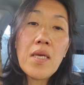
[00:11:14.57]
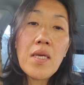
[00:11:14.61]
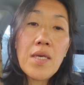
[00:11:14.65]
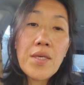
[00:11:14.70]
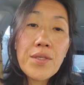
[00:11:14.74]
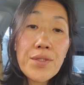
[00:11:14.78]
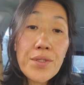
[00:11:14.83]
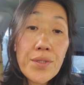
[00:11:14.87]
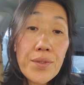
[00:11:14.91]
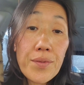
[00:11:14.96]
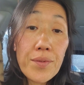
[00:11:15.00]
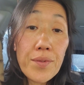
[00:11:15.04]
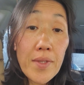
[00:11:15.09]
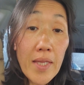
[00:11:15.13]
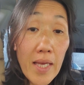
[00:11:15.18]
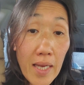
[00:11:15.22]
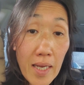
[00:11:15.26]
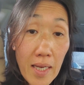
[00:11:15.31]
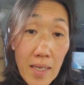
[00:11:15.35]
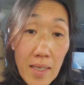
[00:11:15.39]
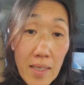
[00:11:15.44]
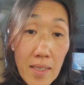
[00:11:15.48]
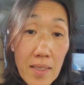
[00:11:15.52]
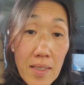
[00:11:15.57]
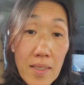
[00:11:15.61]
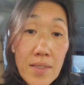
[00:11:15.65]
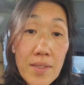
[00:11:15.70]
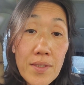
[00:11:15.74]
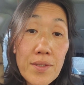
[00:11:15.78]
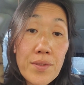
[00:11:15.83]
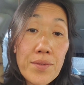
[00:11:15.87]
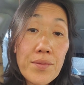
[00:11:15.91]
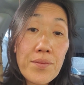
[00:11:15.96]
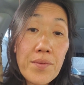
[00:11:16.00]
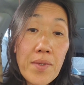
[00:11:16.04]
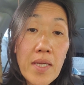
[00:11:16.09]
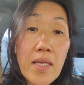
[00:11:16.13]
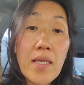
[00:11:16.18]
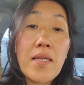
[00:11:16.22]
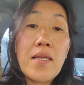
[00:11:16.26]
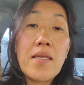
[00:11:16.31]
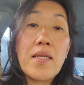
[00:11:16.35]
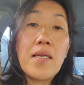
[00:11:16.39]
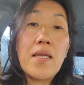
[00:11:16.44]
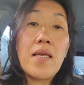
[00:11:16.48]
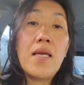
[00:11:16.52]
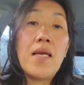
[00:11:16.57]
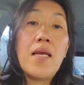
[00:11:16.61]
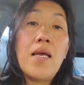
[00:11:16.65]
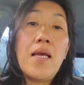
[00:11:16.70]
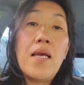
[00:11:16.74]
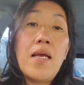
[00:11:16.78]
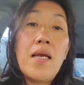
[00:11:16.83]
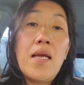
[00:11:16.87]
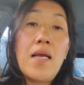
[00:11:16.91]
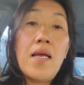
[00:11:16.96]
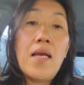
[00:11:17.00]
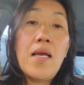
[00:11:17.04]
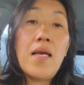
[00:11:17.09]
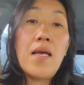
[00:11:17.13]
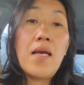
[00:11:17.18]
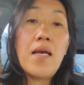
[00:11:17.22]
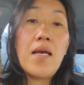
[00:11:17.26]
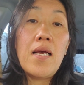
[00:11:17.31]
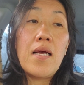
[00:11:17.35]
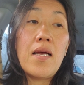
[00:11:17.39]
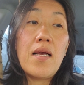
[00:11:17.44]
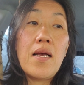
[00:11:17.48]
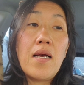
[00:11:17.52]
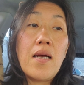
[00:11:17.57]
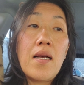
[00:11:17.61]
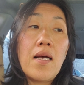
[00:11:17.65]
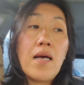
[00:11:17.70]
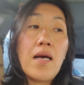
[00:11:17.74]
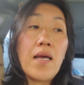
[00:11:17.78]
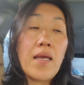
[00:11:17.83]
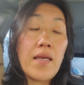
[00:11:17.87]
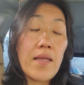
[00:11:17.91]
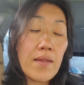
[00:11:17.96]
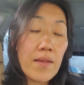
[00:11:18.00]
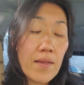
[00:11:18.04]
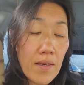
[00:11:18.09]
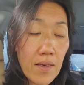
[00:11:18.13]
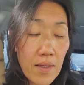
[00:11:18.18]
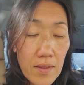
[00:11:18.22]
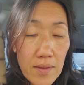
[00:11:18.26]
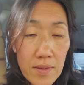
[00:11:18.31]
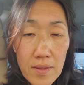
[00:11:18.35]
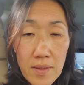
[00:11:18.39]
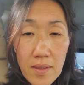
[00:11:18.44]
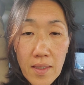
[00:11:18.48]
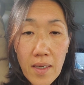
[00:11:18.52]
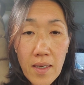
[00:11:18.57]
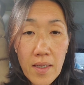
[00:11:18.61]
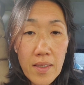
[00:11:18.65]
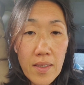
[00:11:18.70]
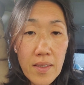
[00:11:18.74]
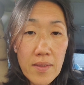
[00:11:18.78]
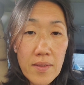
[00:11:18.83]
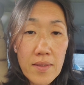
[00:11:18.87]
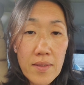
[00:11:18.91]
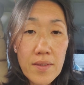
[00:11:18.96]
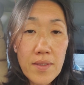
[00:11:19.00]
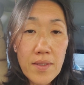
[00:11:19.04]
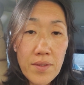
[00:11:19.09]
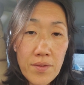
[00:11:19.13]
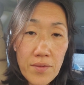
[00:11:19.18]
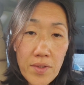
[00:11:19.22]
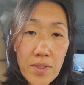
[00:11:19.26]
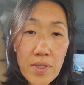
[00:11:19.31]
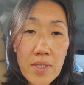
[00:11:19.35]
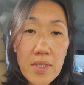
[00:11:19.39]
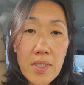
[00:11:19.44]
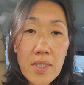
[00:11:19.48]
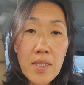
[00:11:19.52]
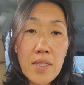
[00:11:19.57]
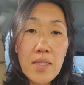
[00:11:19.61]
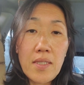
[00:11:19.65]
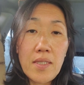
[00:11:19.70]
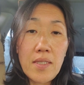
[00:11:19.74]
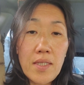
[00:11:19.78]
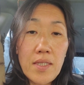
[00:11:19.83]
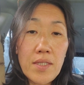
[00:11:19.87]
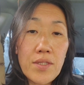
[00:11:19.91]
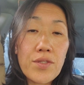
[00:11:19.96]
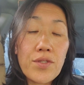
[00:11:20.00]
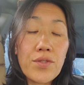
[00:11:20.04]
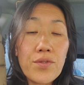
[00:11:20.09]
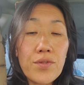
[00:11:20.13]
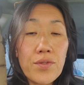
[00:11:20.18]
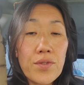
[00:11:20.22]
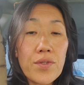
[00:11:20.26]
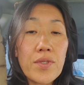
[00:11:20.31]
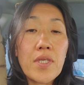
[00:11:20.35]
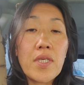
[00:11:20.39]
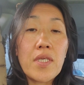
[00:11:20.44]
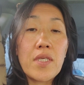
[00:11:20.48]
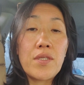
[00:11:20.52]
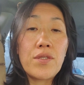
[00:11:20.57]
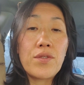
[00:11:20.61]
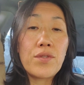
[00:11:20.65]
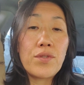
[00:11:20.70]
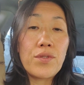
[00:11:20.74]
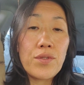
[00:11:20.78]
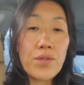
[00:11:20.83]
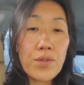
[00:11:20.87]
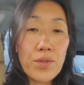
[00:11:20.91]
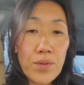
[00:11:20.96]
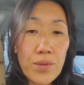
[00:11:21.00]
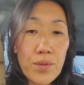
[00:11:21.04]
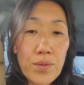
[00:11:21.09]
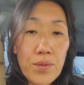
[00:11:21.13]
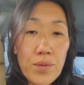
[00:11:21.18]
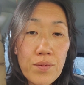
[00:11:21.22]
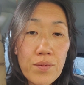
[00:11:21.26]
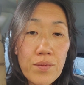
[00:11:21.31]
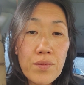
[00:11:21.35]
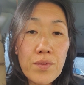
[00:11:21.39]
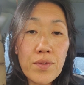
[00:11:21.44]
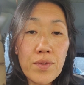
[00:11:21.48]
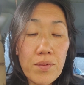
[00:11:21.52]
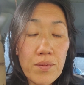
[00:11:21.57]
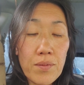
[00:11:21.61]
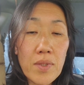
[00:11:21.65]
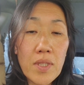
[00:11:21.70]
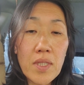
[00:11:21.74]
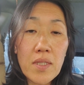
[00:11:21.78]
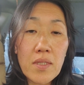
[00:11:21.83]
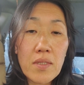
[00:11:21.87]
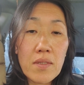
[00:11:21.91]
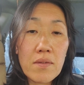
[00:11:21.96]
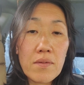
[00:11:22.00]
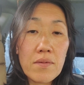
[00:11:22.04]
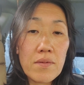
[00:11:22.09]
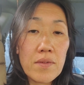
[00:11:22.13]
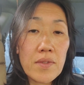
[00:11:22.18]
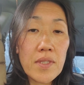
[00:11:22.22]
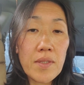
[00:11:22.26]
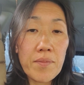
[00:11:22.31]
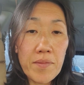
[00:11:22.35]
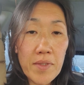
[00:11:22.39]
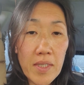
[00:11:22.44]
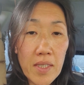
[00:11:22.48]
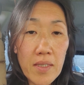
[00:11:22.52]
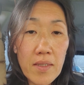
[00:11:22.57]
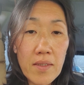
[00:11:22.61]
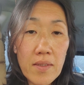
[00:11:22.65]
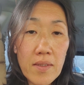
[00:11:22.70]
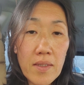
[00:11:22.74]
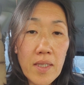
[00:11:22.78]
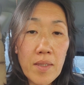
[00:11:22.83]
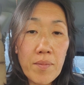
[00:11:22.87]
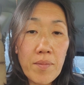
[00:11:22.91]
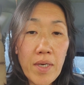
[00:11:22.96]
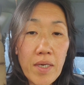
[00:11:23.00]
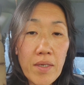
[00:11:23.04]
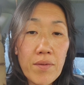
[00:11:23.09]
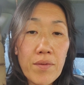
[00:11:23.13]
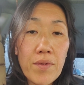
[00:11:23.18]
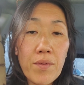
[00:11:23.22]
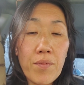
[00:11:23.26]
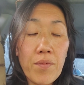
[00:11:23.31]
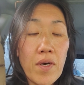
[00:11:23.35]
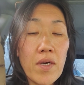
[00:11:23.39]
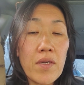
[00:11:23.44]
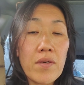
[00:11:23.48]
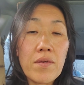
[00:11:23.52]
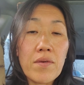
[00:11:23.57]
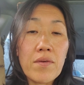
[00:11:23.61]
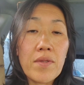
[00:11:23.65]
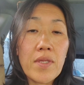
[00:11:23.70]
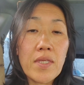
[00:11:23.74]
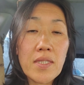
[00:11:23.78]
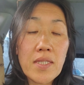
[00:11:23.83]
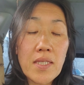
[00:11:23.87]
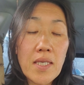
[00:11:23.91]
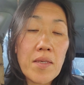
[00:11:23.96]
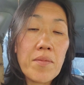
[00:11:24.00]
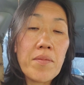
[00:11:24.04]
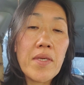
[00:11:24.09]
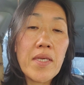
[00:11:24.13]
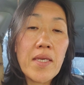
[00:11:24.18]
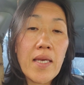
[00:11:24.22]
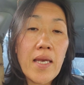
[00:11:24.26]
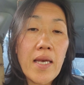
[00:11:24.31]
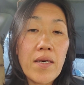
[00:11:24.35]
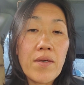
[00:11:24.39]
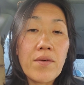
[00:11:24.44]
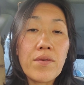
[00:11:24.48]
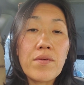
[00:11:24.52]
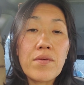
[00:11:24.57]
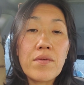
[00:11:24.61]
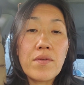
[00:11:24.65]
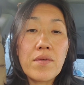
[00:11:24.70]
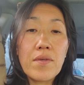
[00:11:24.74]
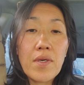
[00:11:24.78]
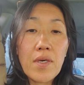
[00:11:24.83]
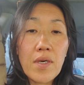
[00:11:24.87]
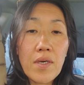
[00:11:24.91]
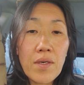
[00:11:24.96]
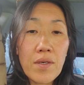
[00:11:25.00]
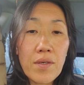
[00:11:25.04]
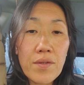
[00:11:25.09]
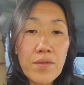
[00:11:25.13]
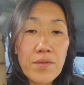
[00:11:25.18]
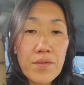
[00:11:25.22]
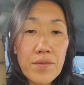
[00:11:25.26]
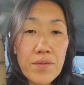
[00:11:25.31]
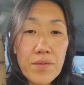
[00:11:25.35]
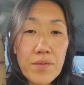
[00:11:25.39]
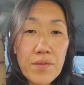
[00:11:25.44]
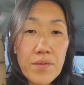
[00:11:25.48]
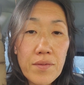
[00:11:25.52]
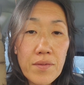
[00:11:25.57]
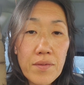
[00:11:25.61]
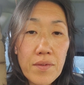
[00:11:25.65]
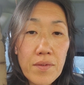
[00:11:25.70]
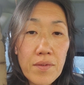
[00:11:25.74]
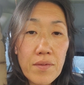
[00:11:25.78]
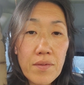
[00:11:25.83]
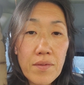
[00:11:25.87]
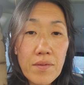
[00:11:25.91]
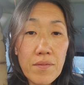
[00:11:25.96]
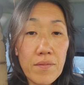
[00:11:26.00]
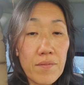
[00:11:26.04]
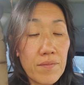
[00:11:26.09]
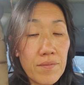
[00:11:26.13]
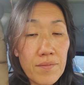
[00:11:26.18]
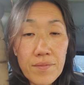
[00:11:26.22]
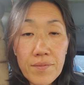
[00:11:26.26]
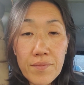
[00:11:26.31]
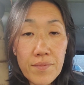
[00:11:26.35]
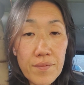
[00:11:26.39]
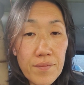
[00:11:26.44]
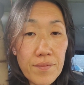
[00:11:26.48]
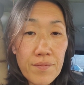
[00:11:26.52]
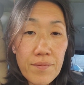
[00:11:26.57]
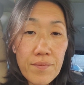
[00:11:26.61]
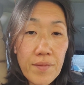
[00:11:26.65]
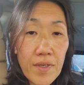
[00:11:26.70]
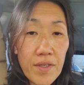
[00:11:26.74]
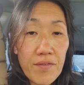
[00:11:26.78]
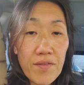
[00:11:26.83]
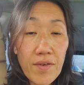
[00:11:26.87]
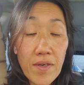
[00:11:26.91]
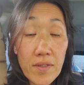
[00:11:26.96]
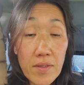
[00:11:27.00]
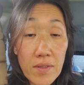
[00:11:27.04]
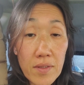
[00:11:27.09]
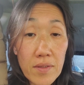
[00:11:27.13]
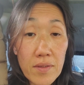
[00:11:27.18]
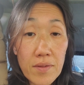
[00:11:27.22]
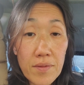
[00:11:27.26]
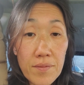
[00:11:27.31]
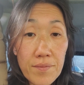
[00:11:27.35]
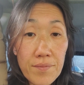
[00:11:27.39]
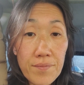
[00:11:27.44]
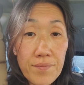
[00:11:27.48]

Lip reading: So that is when I thought I seriously need to look into doing something about the water that's coming out of my faucets.